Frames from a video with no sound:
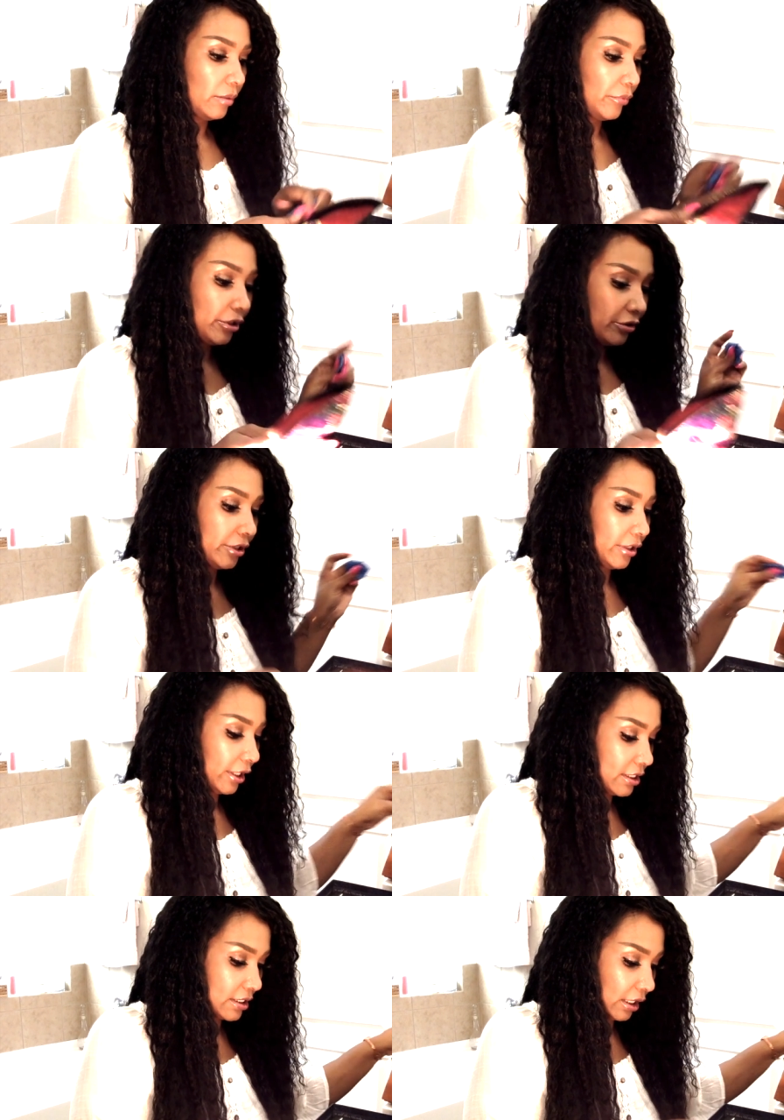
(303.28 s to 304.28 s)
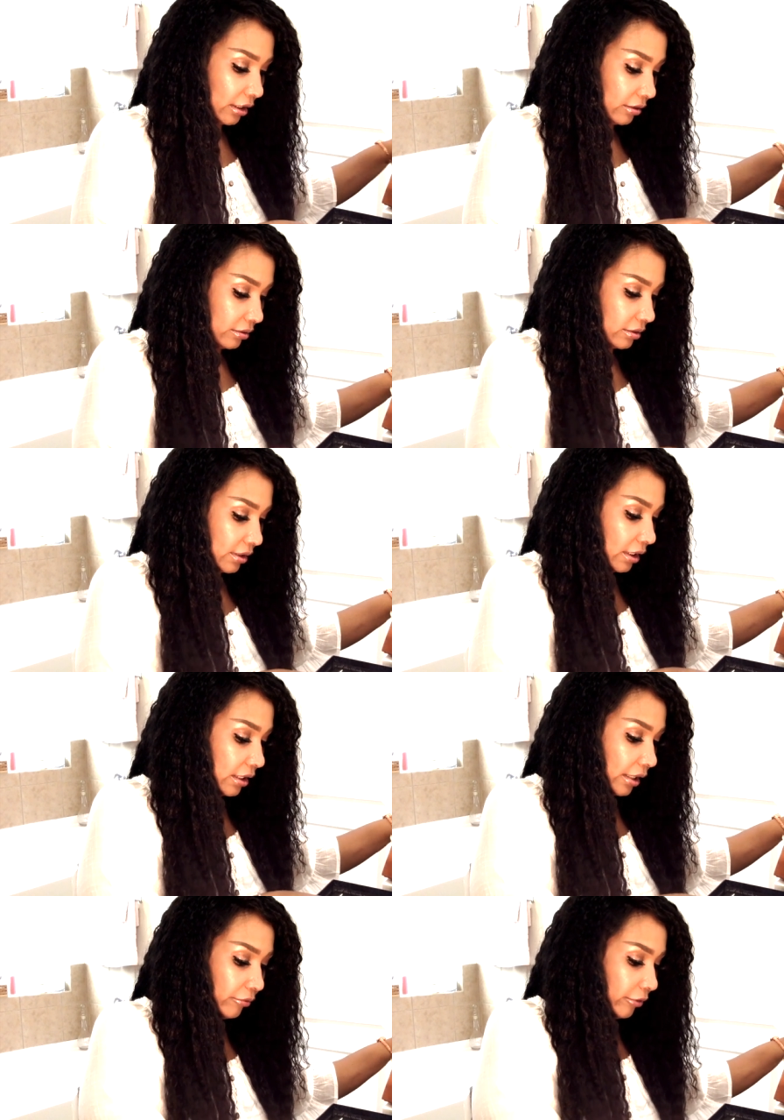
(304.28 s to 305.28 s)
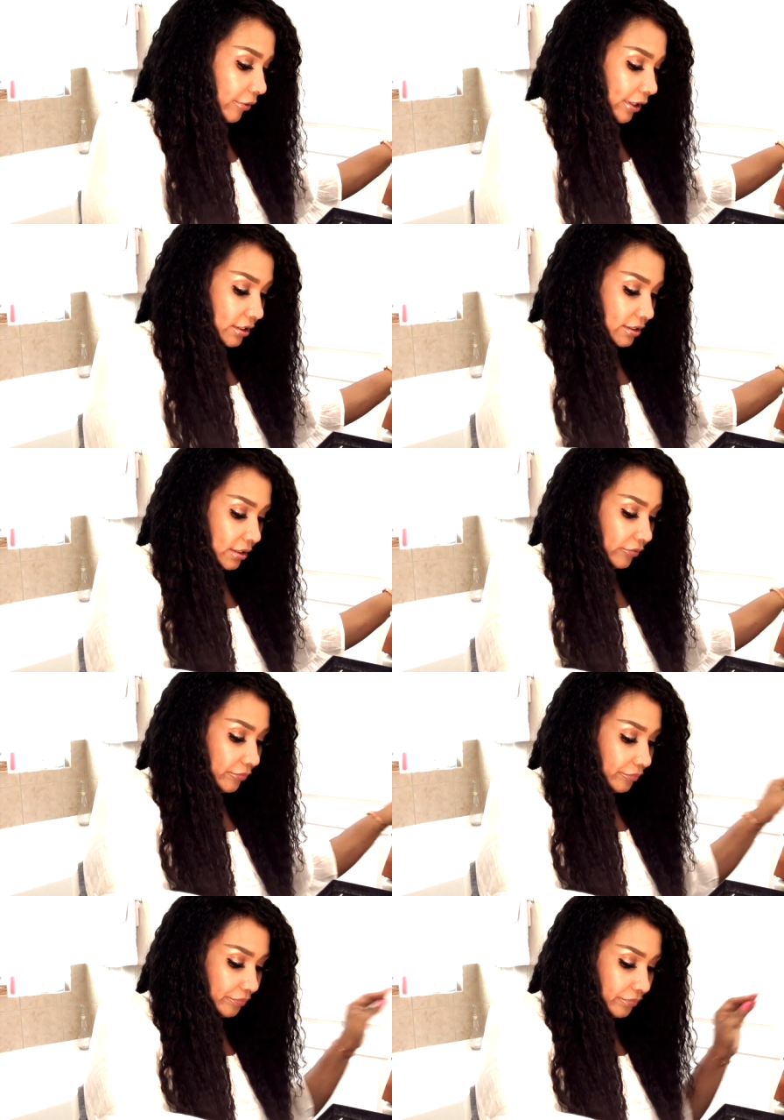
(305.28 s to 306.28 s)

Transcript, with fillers: period, hands down. I, I don't know why, I just love them.